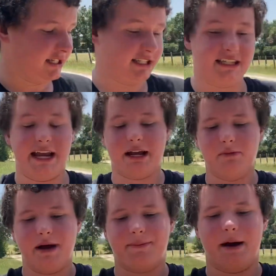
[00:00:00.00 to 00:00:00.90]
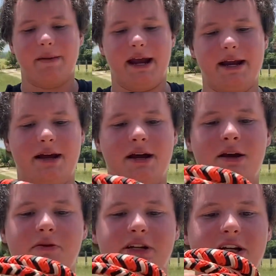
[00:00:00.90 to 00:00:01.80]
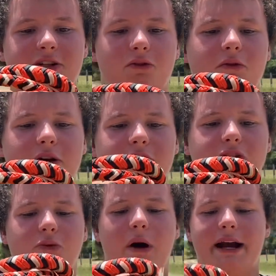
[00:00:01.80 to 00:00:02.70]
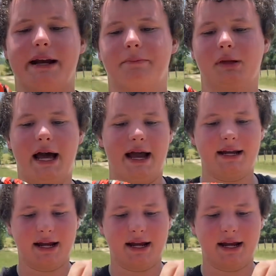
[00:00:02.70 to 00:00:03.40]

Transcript: the second whip I made, which is orange, white, and black.